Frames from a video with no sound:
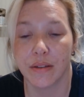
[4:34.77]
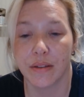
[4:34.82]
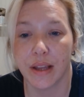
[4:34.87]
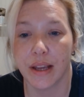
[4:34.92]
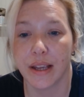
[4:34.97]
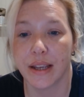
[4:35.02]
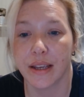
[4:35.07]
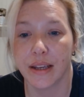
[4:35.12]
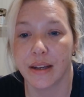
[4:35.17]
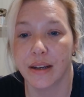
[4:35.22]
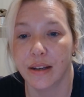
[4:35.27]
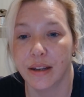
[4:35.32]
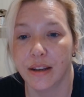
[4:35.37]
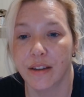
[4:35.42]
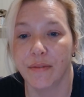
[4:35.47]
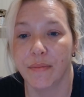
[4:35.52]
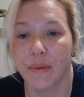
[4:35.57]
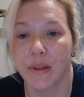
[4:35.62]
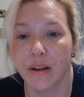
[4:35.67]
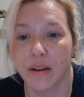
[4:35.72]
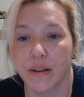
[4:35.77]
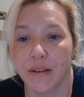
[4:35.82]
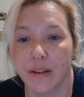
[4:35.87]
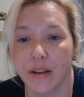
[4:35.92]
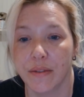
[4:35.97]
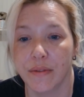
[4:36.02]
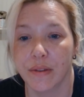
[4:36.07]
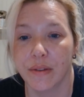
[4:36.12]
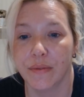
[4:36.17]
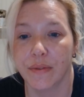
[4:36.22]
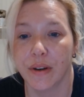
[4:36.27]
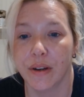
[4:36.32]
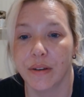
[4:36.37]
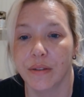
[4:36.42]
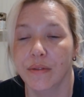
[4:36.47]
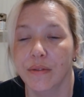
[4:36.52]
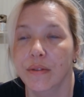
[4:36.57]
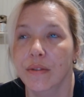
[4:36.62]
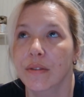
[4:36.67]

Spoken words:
they can give me those over the phone.